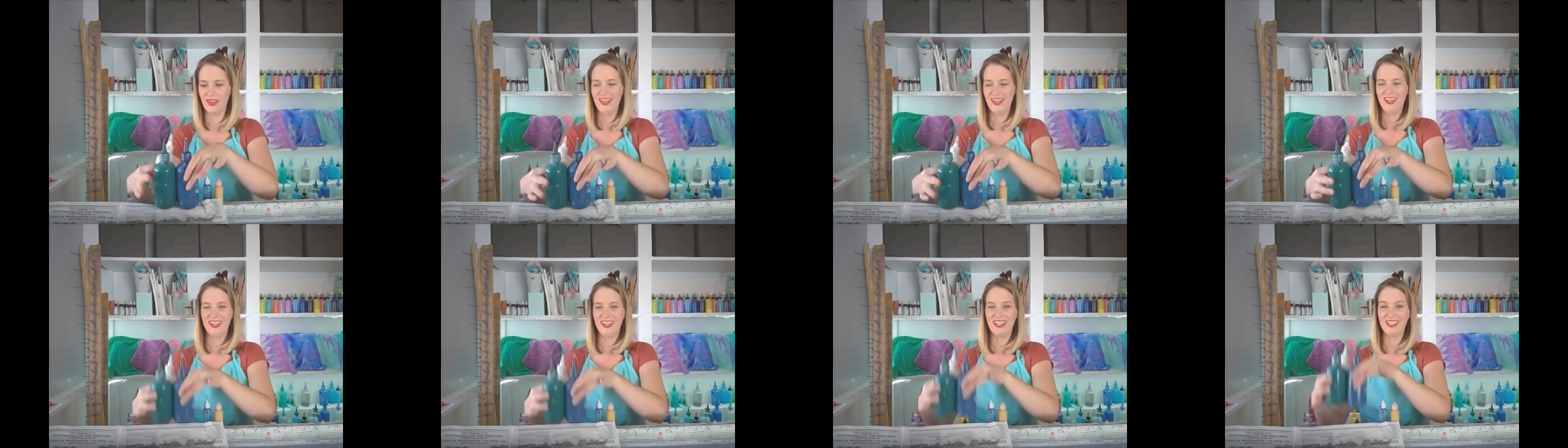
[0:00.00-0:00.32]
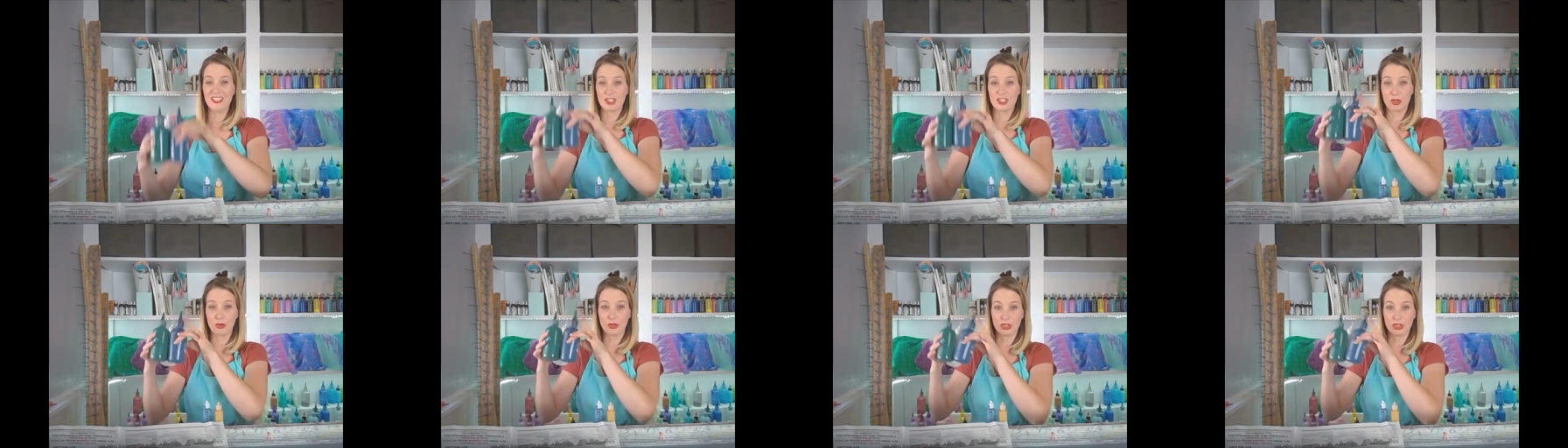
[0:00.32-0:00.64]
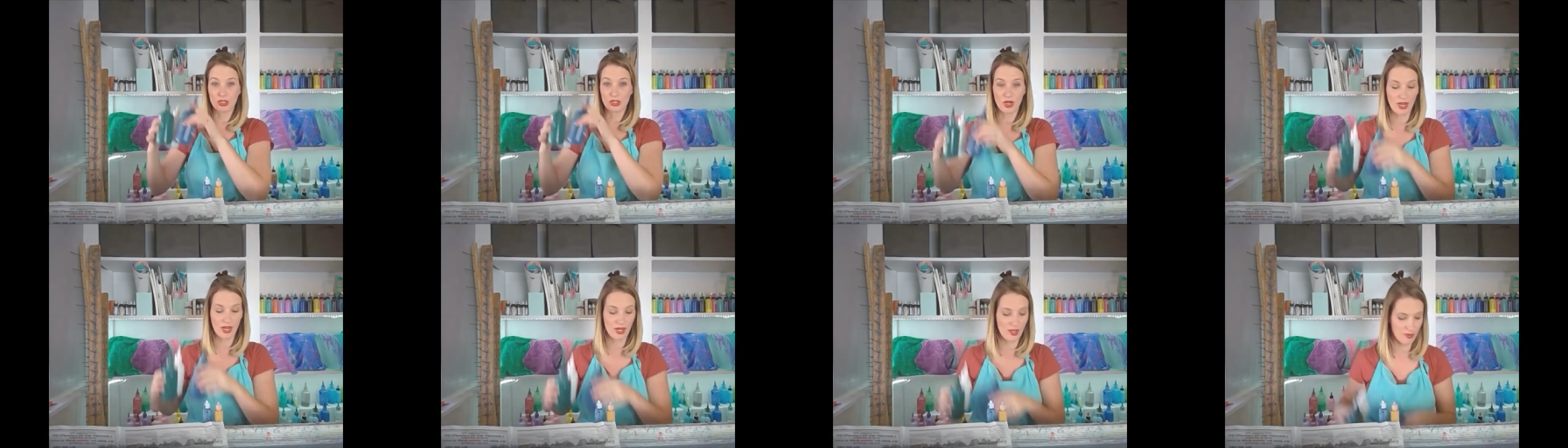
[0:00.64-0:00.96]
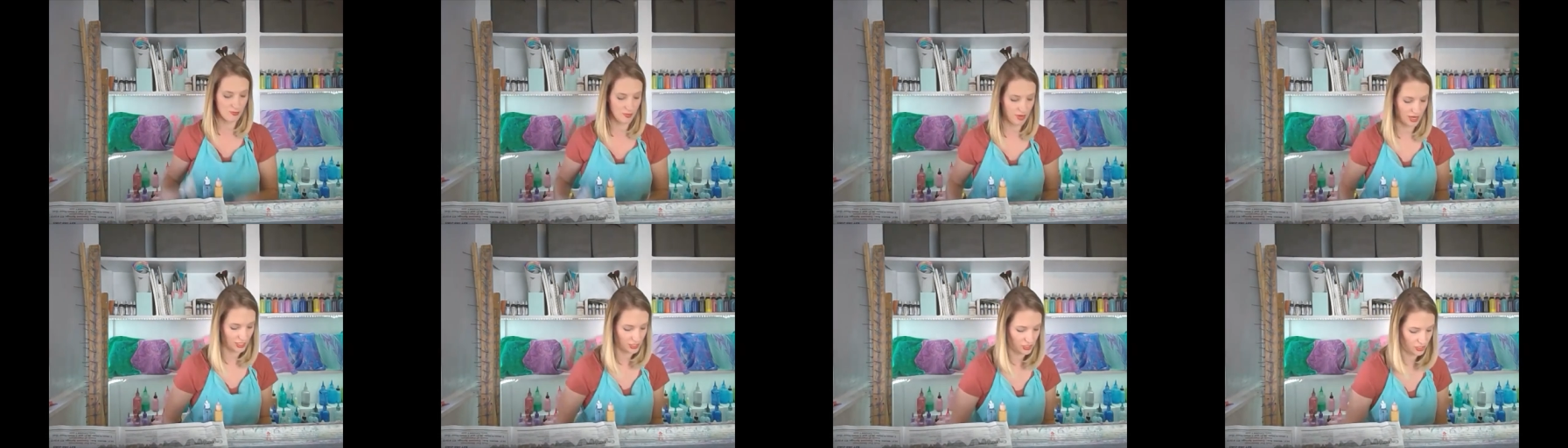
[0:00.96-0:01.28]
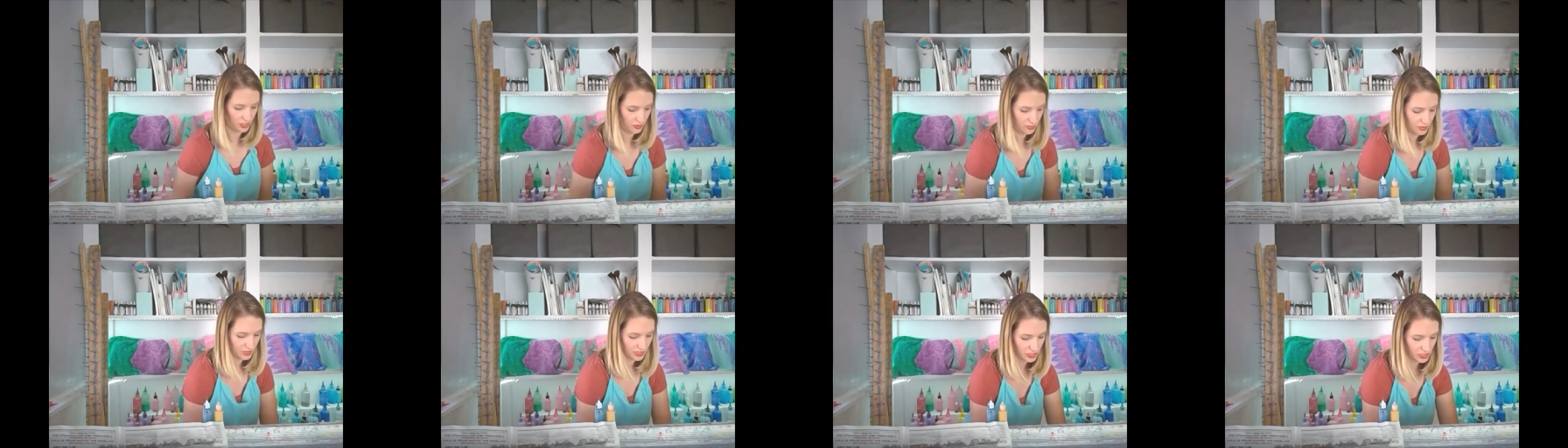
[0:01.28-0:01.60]
And so we're trying to match our
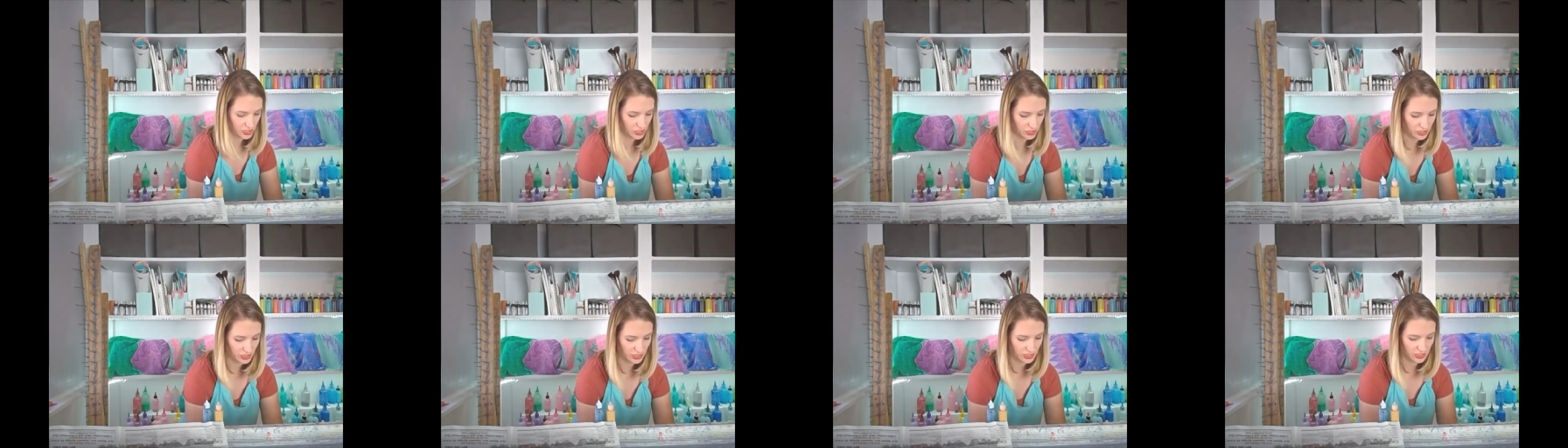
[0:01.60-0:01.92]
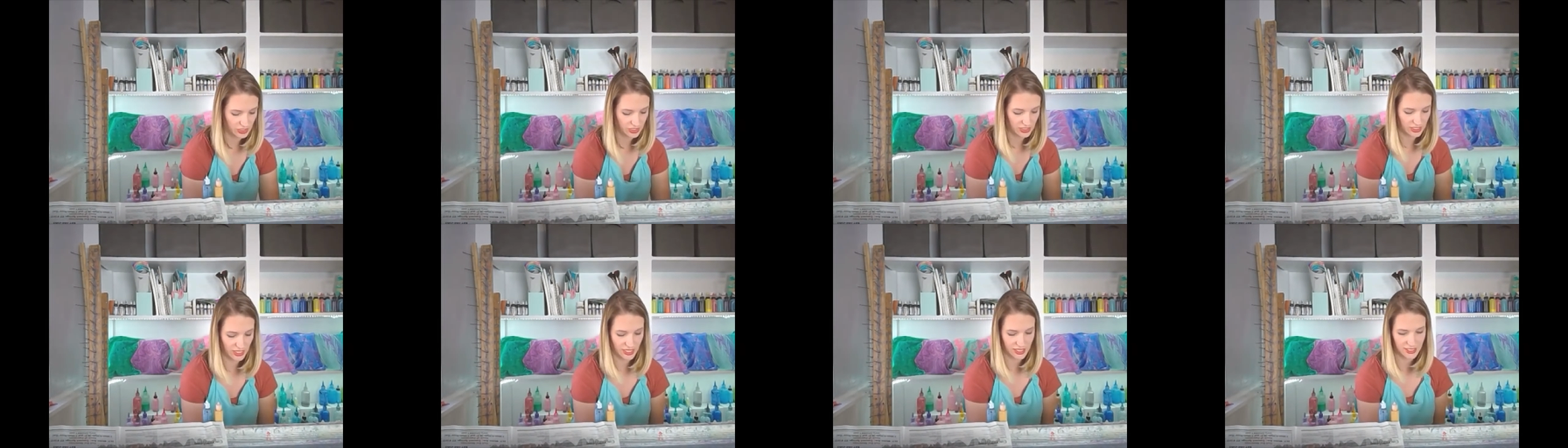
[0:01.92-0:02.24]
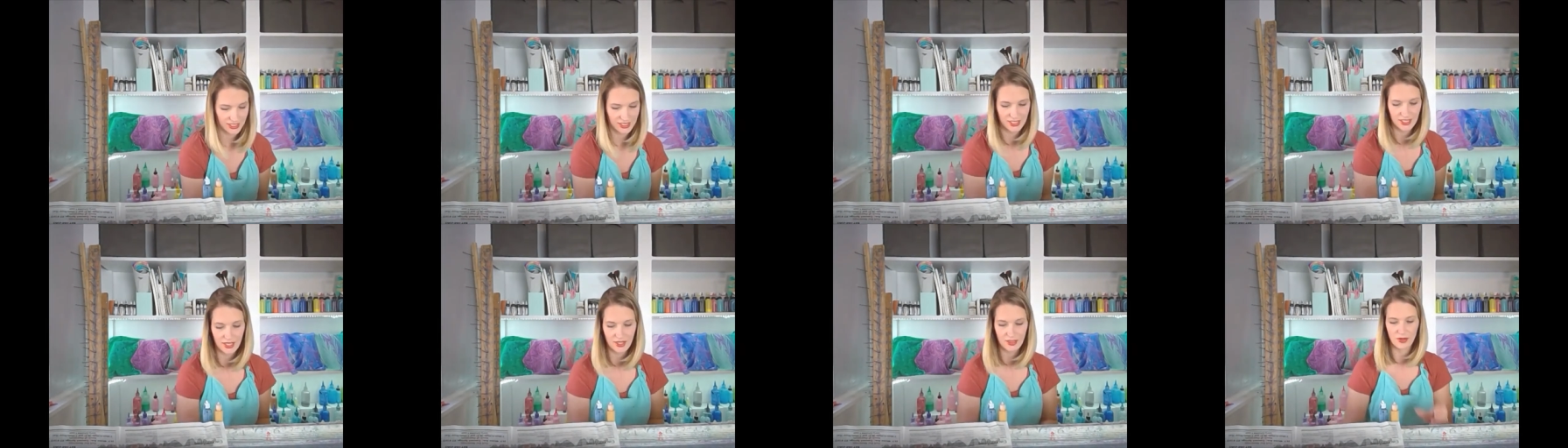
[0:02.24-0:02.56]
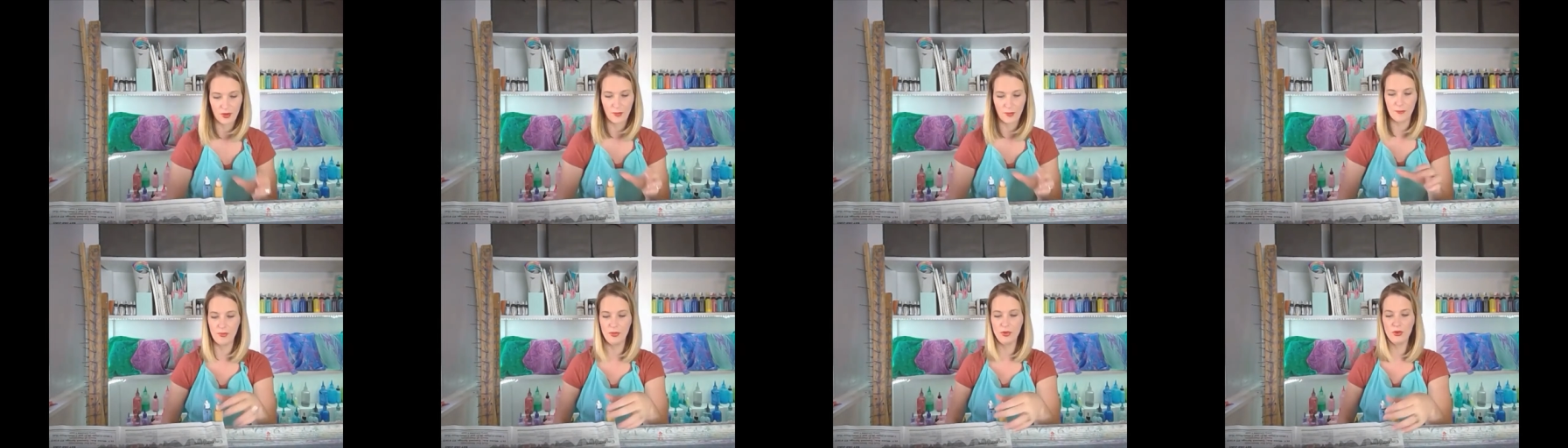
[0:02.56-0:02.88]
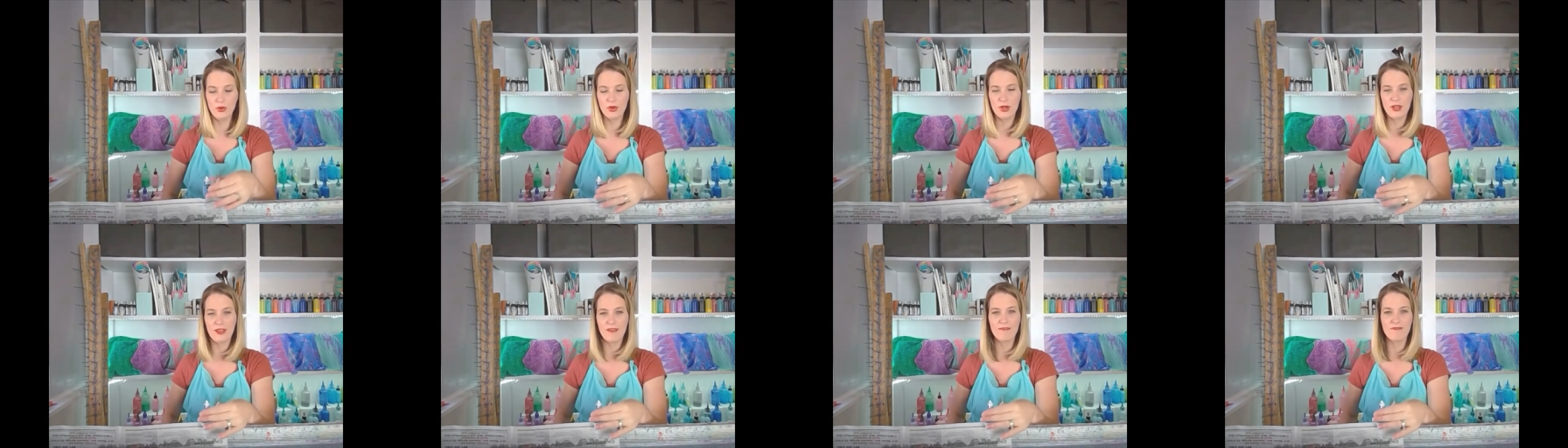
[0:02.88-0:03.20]
picture here today. It's another
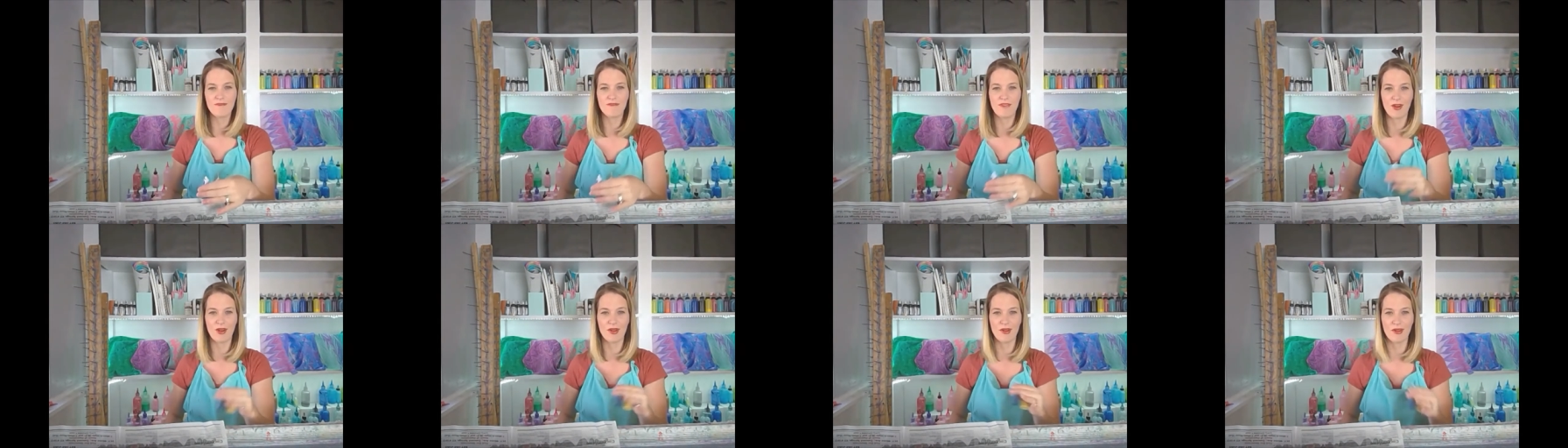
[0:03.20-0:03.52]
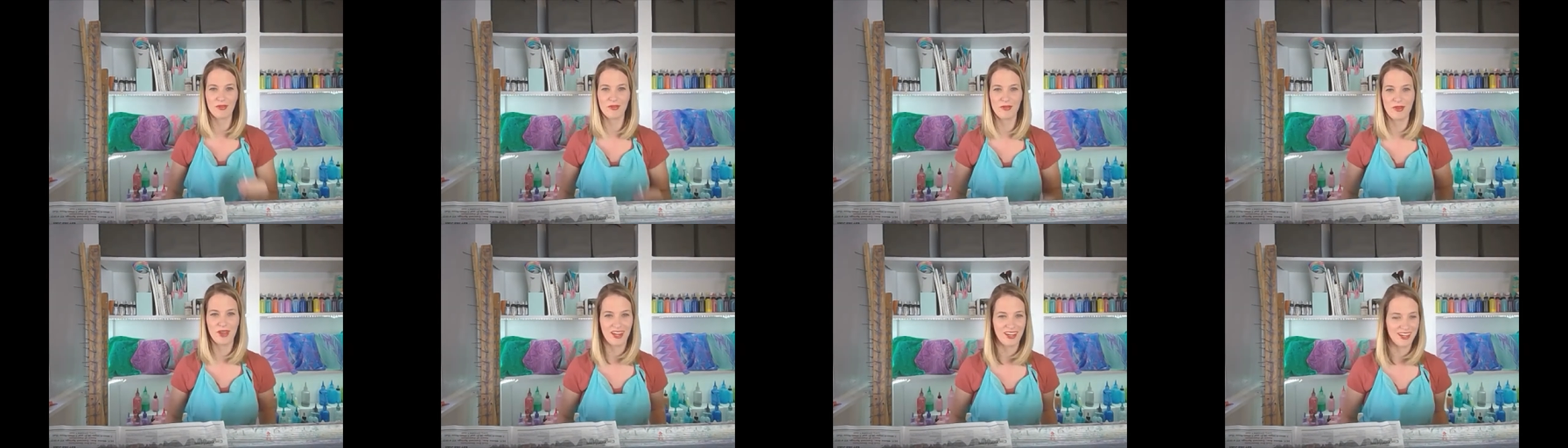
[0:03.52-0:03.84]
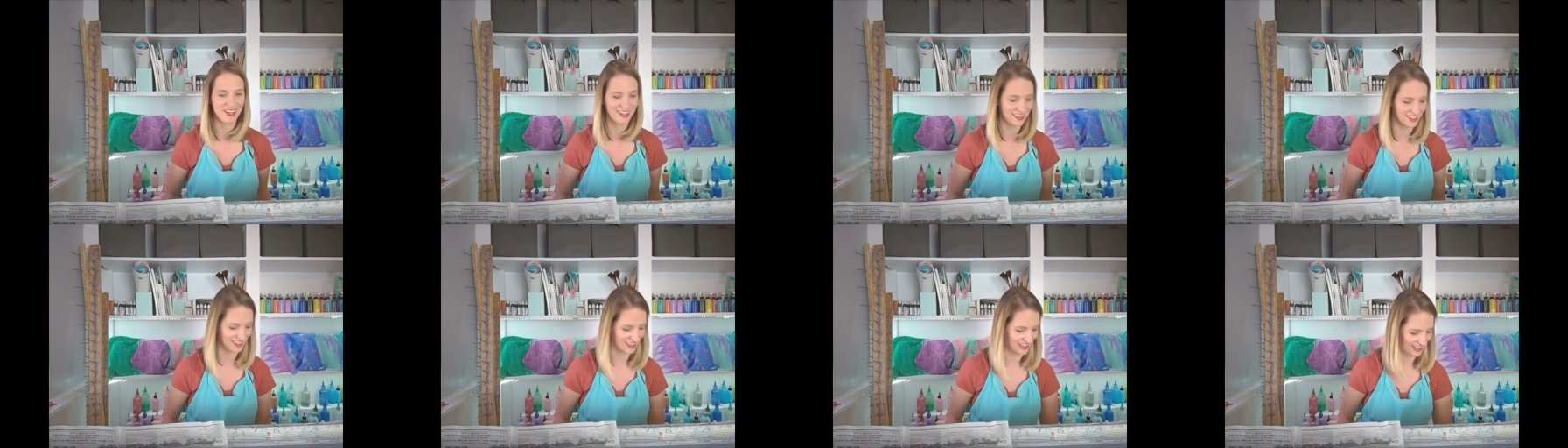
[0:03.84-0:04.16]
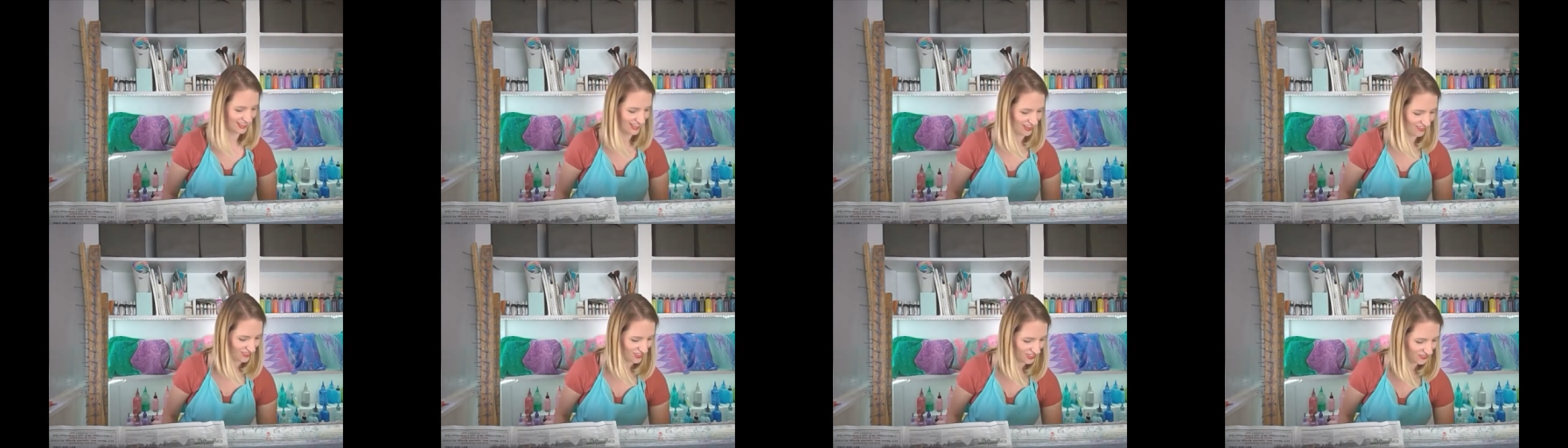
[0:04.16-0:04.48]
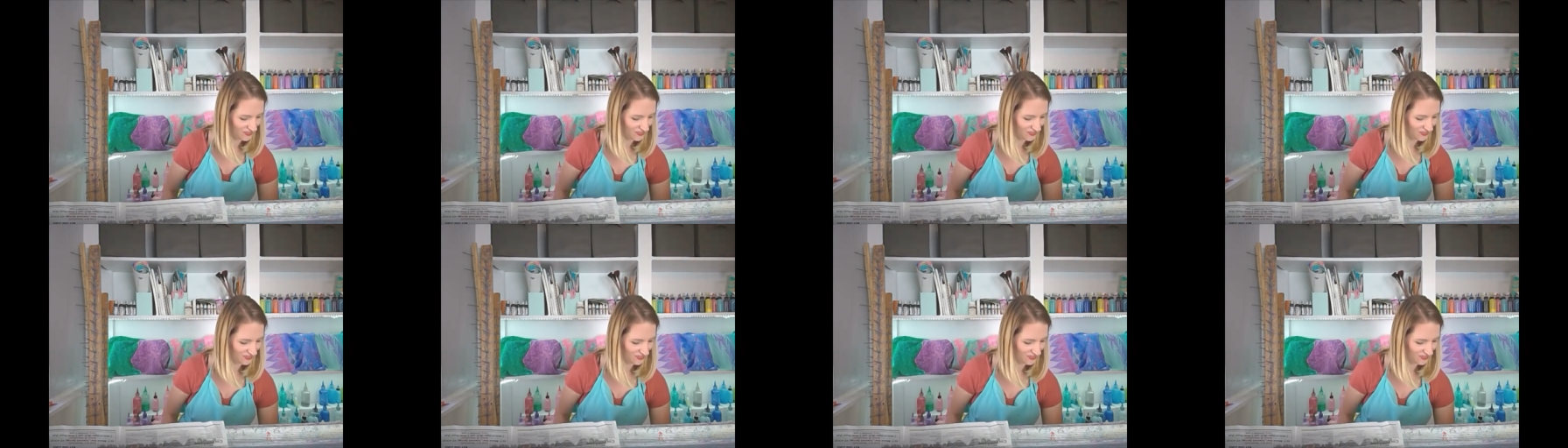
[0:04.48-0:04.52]
moody fall wedding. I love it.